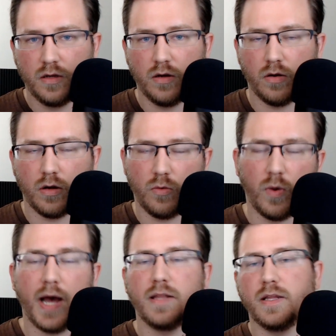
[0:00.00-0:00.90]
or
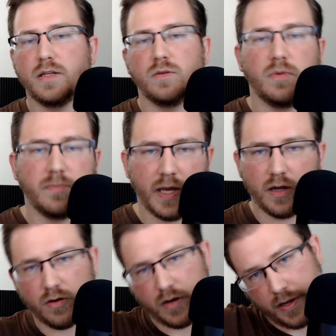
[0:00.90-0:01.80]
why Lyndon would make a
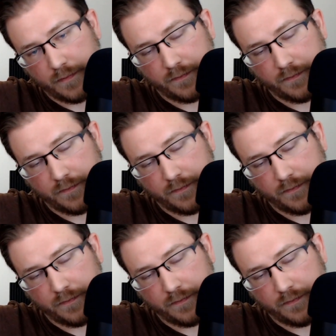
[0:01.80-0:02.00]
great